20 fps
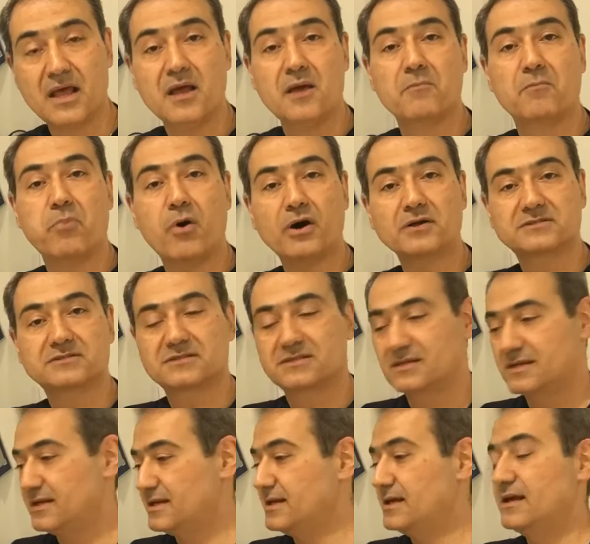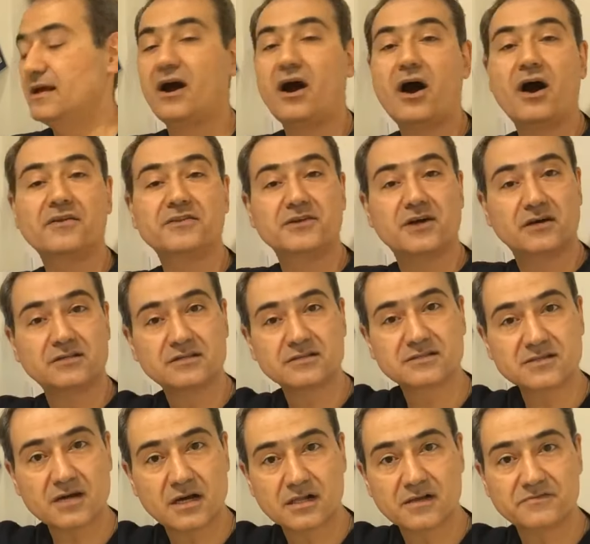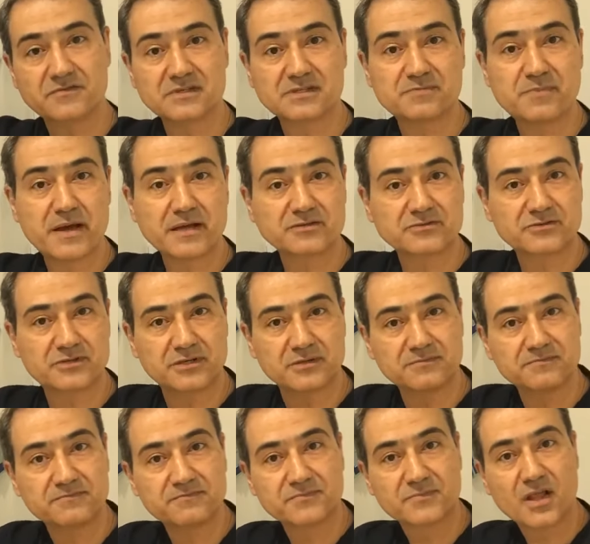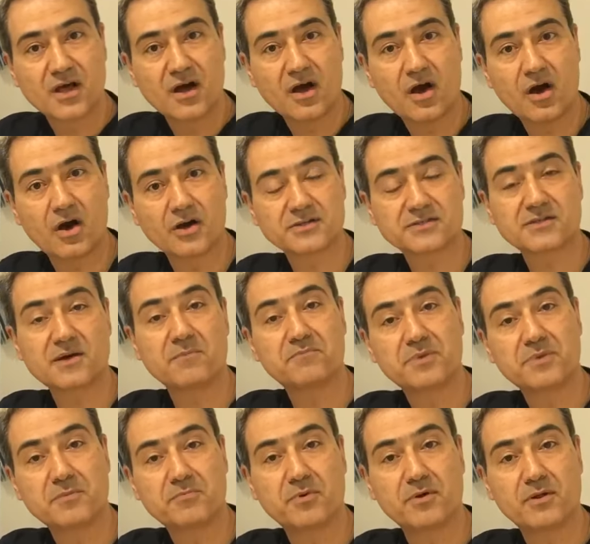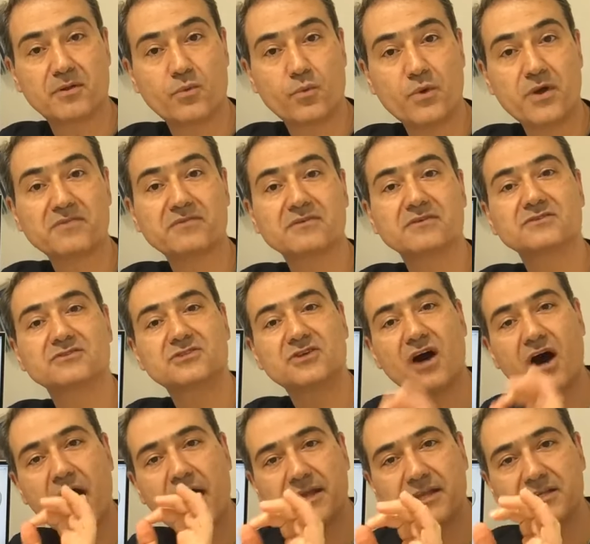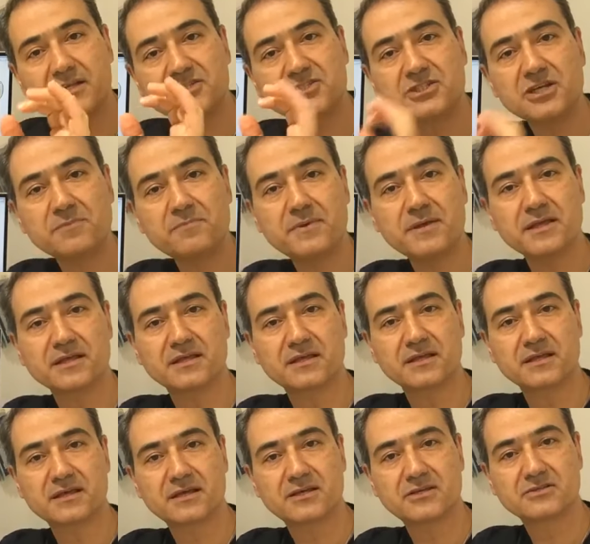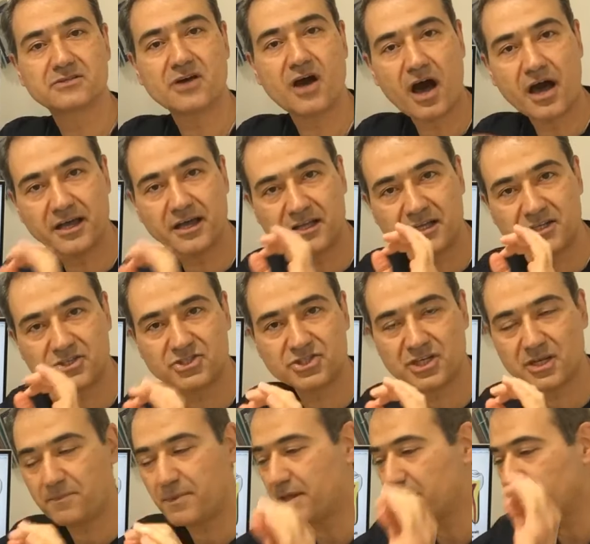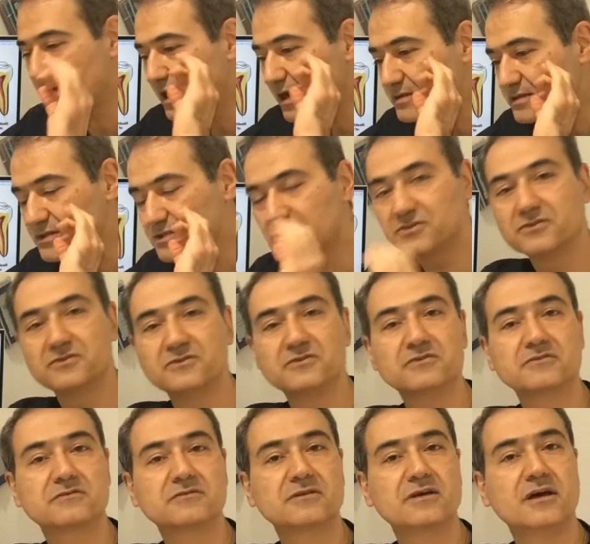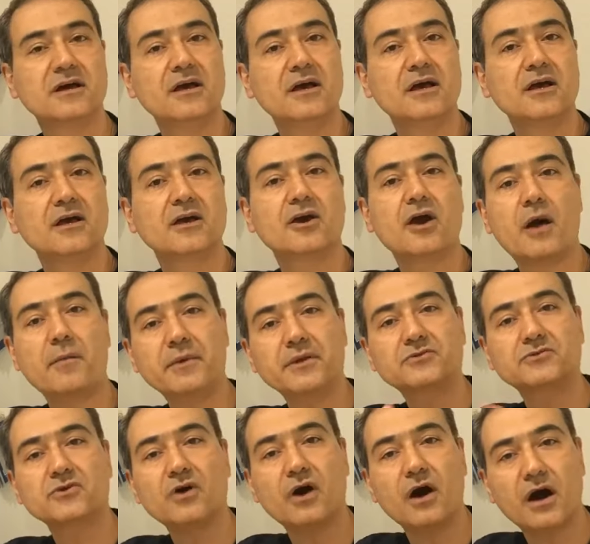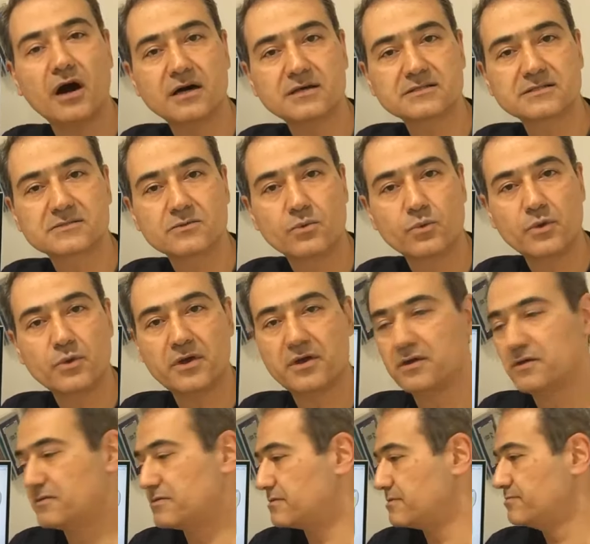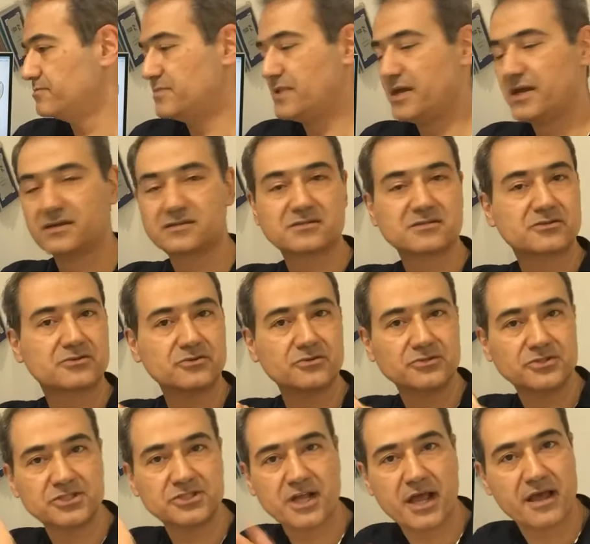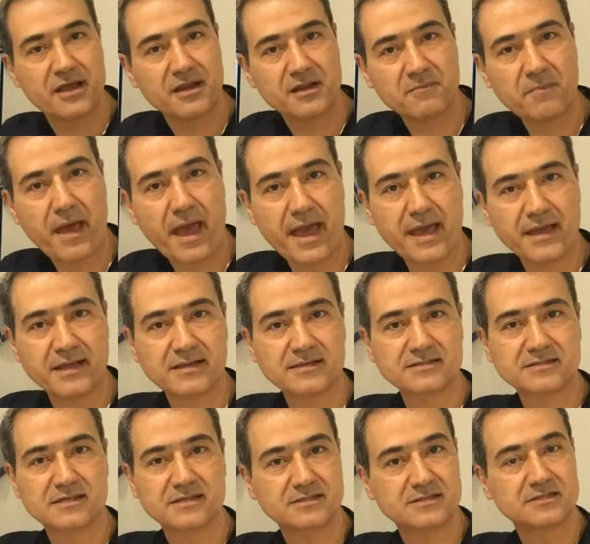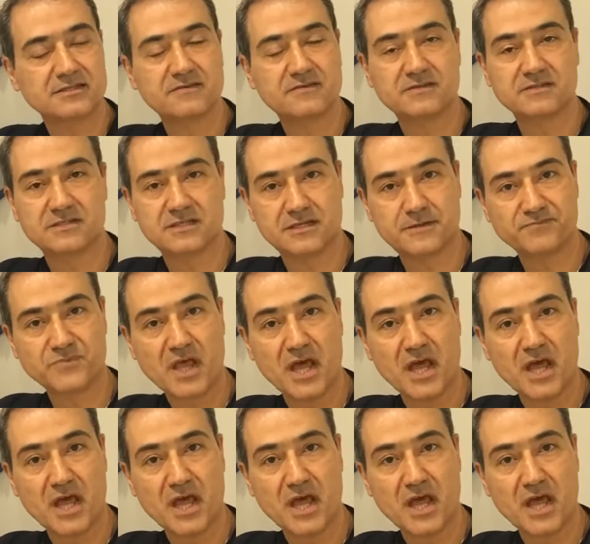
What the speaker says: But on the other side of the spectrum are some people with tiny chipping on the tooth, coming to us with excruciating pain and sensitivity.